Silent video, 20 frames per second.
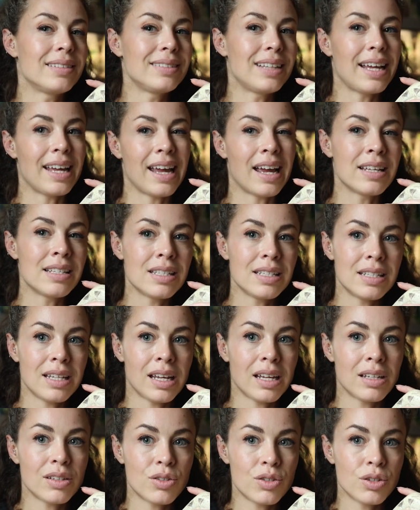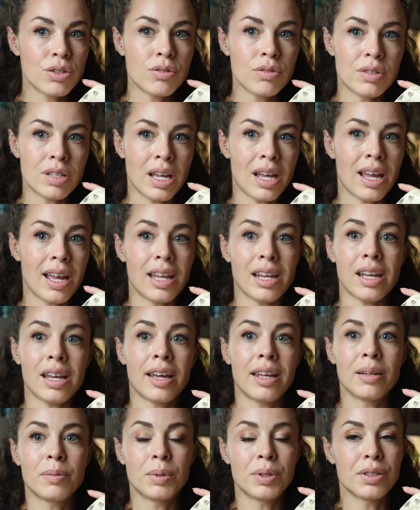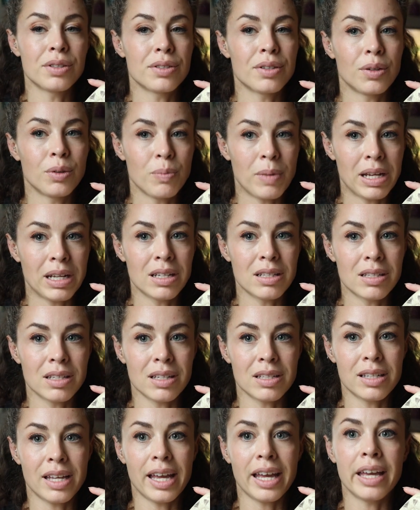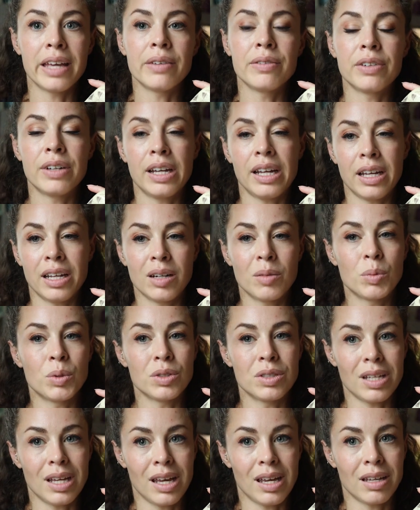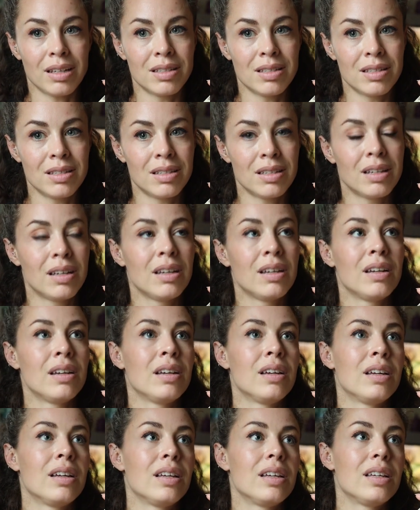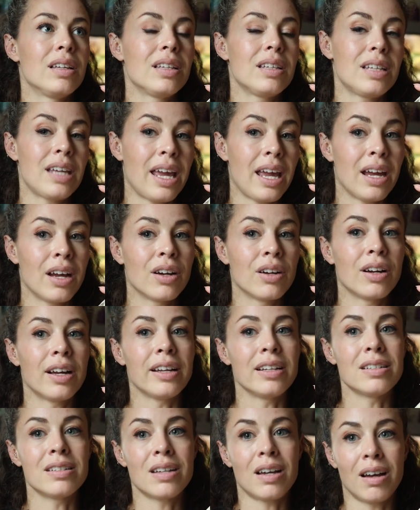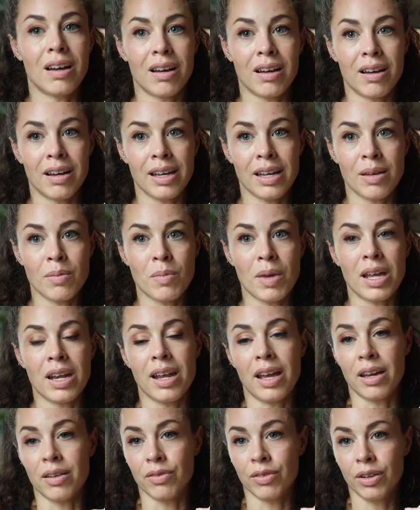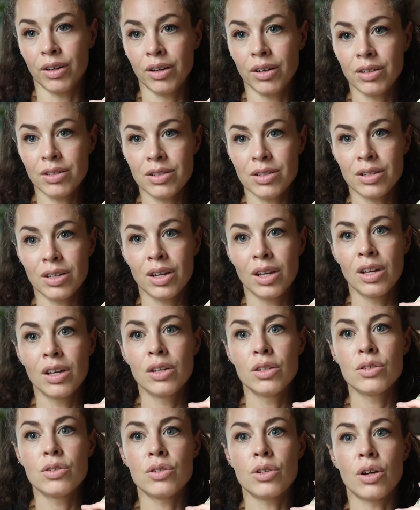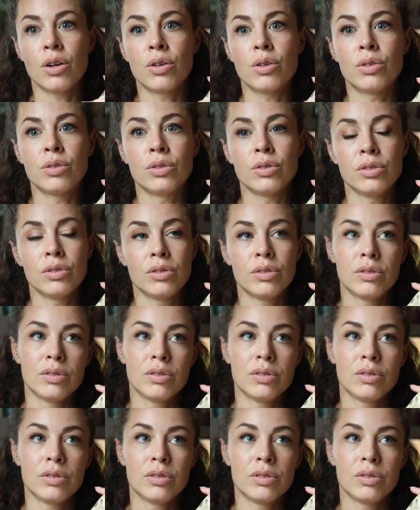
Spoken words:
I hesitate to say any animal is low maintenance because every animal takes care and time and effort. So